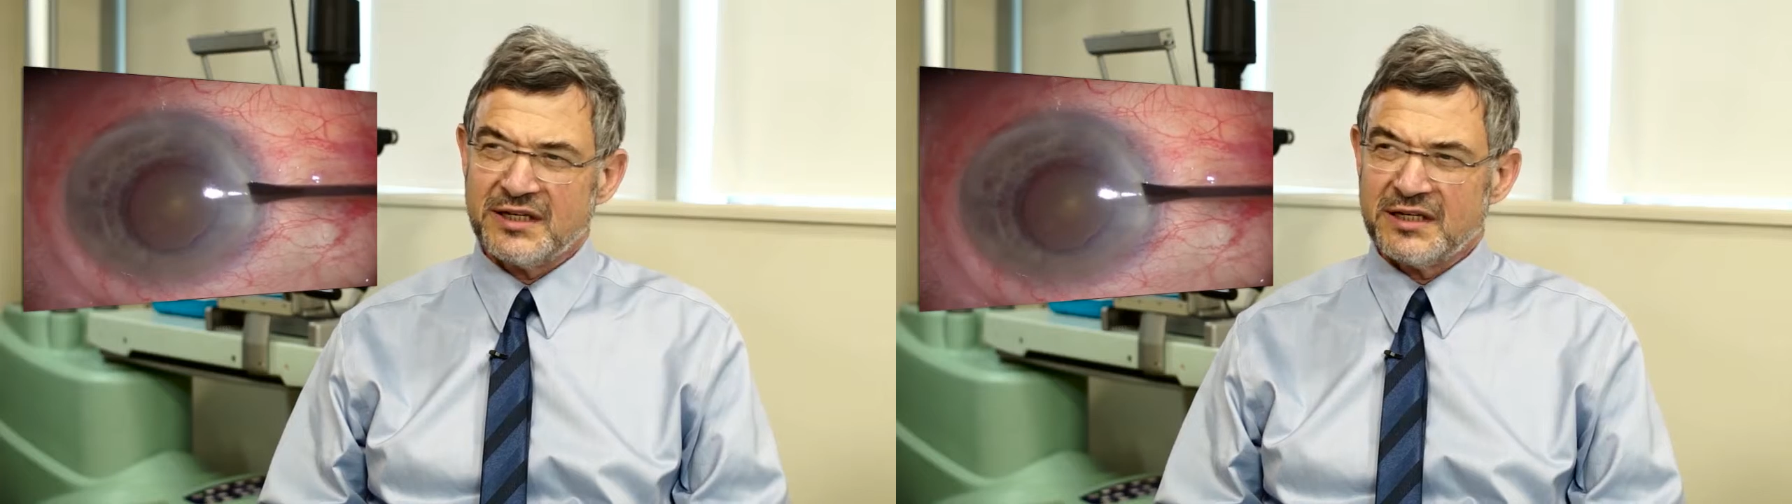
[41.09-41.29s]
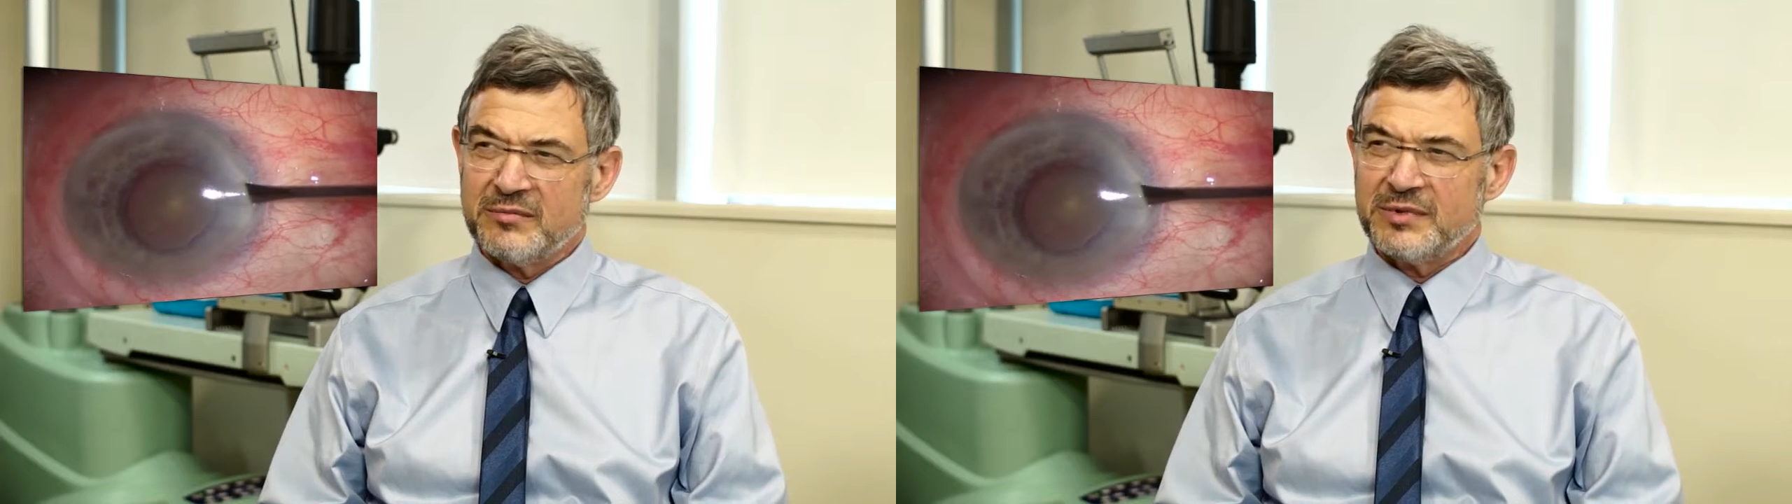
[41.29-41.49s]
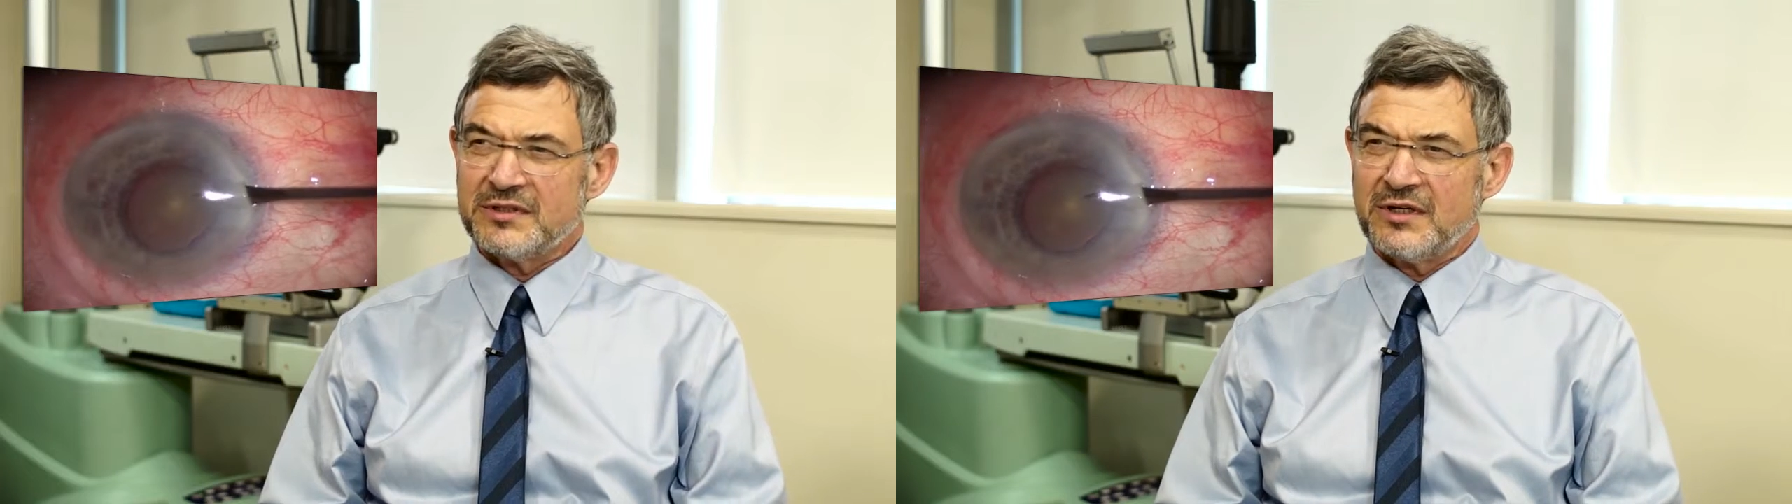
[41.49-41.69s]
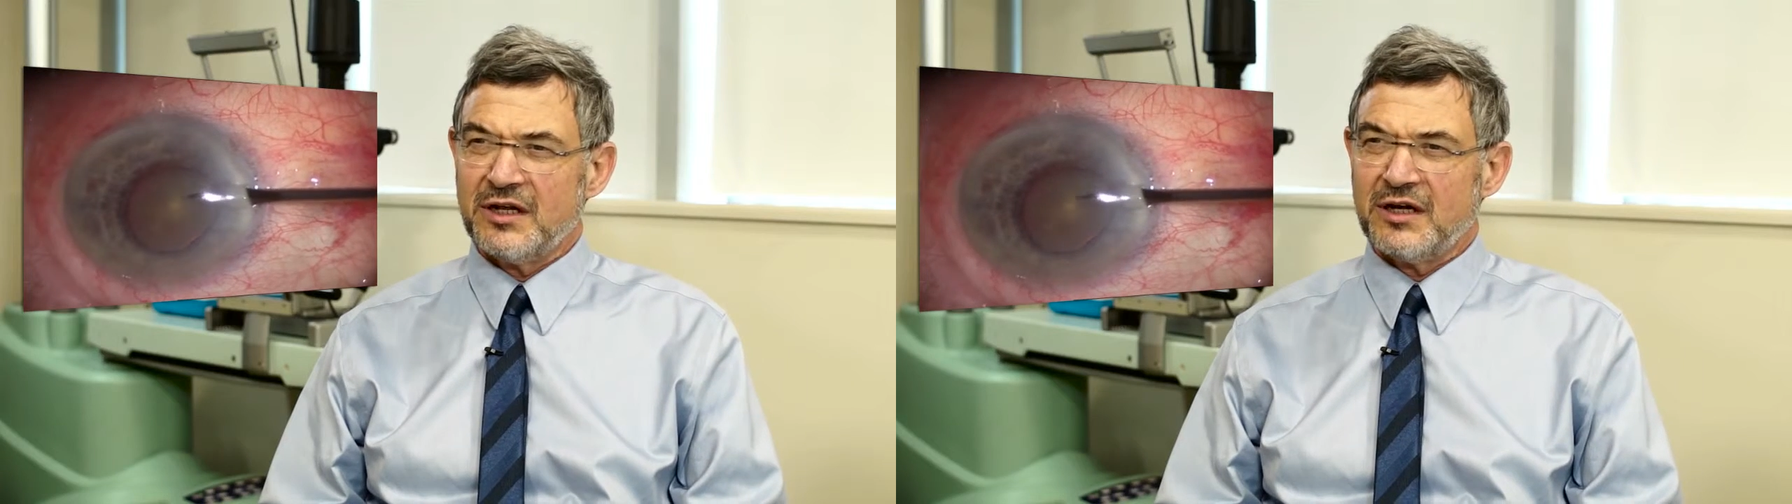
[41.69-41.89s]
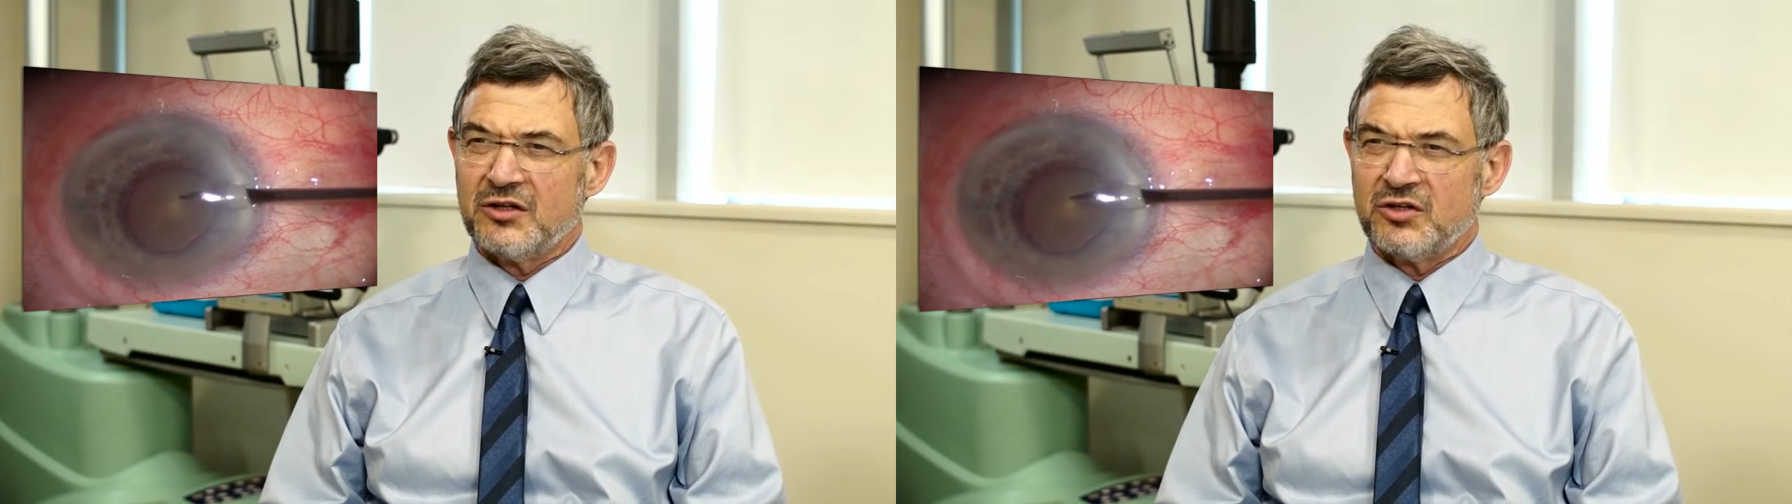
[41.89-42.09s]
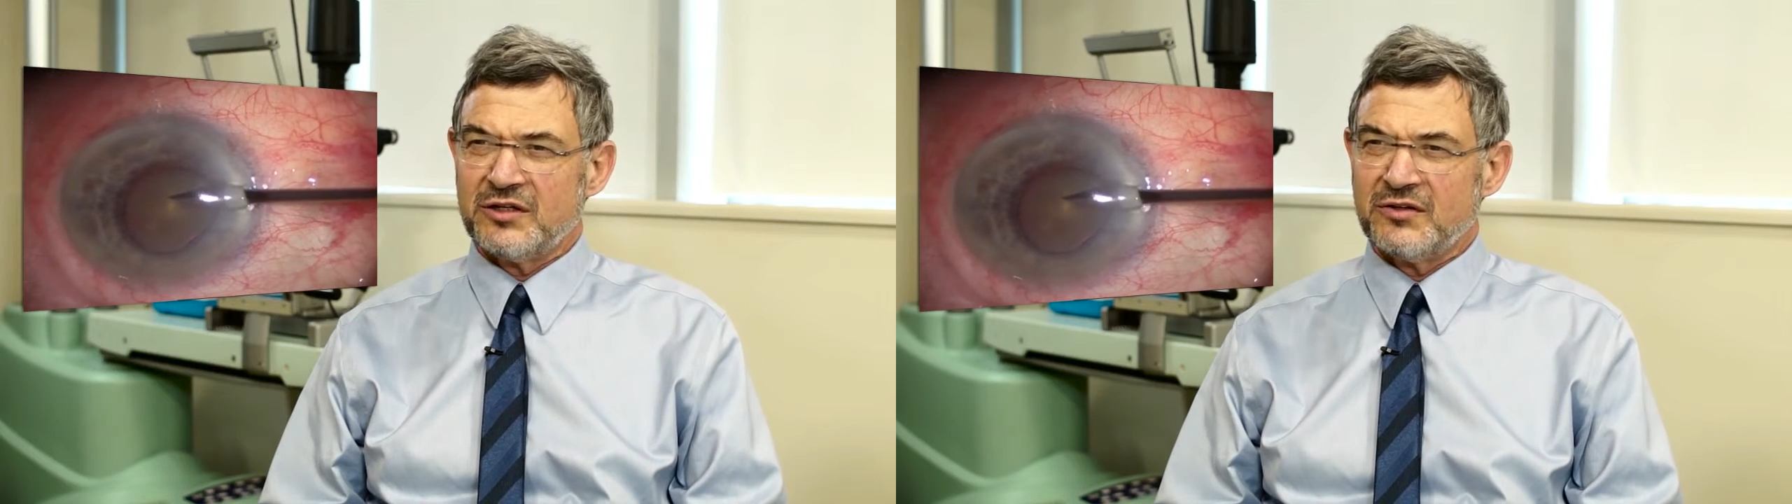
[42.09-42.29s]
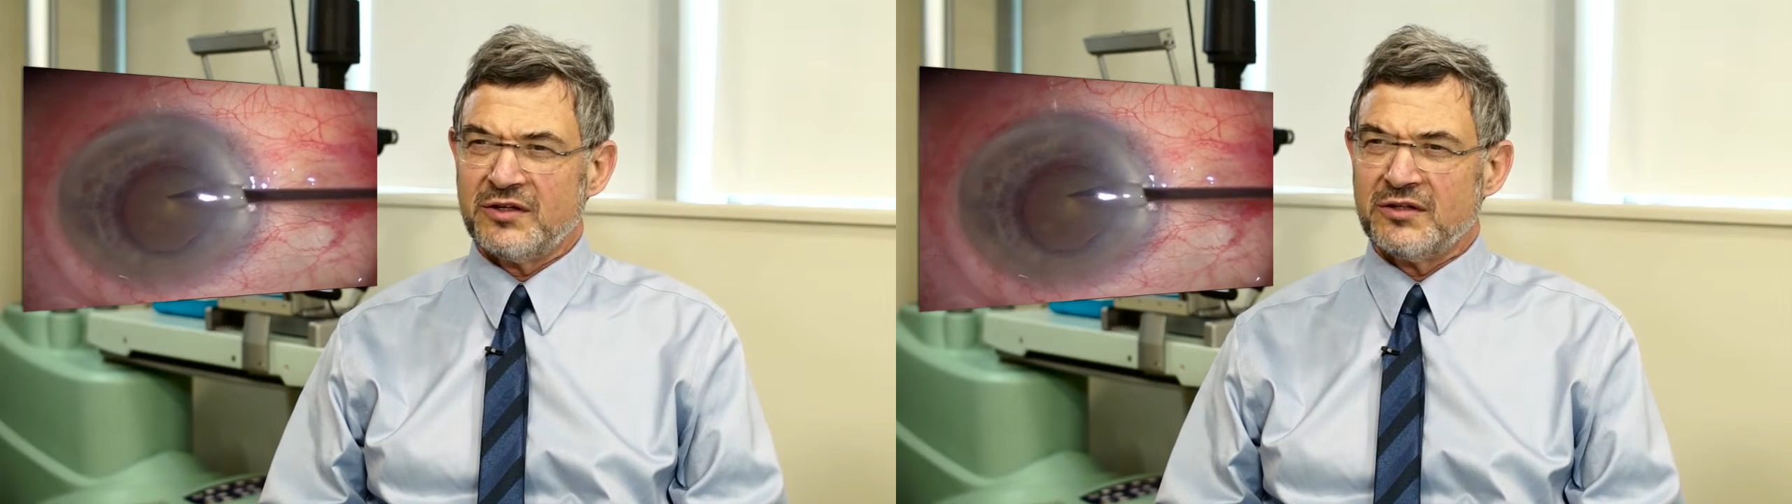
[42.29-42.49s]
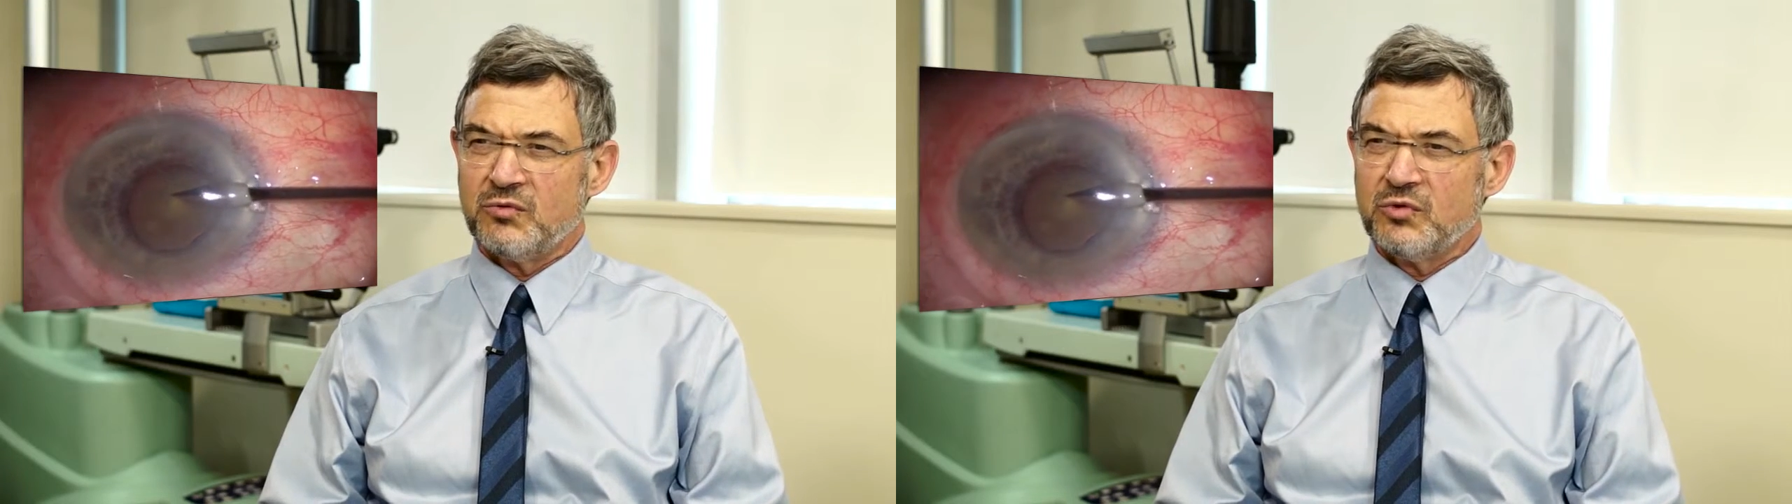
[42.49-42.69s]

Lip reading: little bit larger than the